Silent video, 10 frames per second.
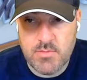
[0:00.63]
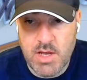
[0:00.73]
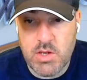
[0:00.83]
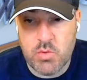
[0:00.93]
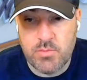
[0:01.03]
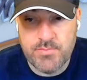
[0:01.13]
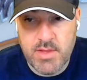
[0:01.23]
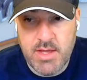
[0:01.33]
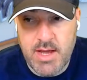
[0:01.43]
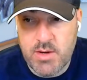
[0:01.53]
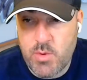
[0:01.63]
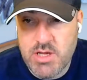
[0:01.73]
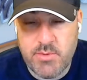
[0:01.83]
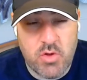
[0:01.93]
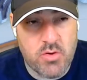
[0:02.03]
Hello, and
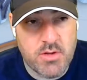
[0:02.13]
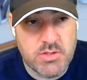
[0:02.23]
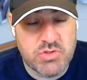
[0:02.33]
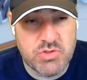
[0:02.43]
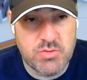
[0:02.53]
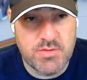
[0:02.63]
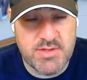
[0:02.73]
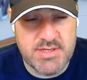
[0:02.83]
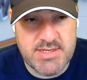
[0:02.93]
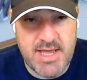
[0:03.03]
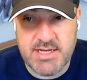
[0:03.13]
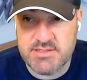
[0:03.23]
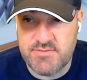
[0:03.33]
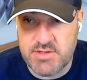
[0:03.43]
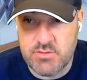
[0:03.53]
welcome along to the next
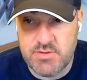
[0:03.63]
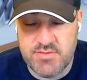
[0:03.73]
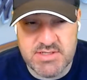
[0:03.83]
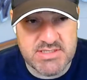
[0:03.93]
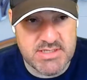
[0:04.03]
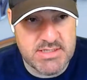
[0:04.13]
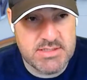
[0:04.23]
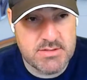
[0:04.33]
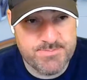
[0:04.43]
video in this series.